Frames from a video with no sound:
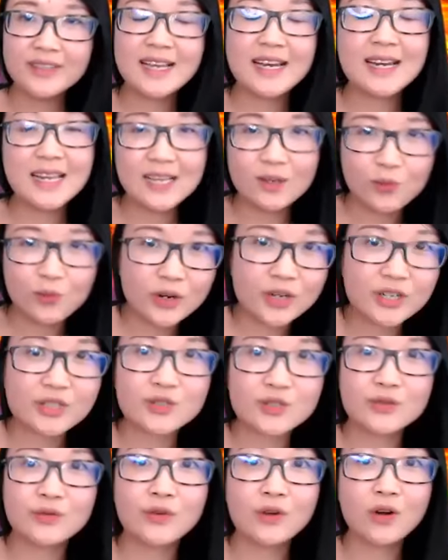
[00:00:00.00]
that it
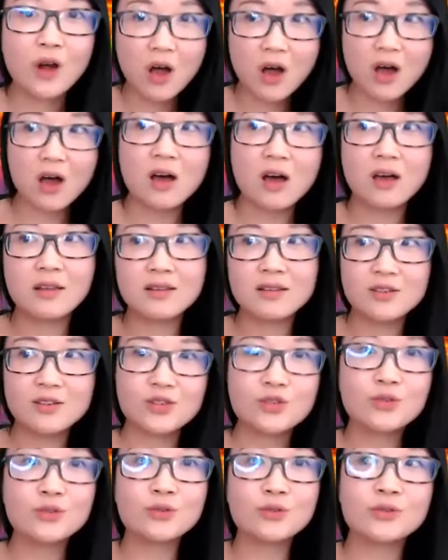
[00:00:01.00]
works for all
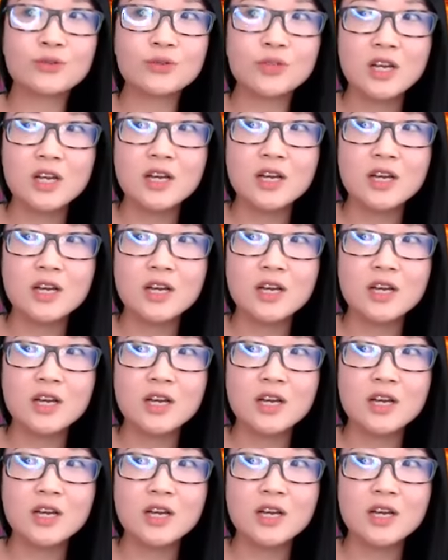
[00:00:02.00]
the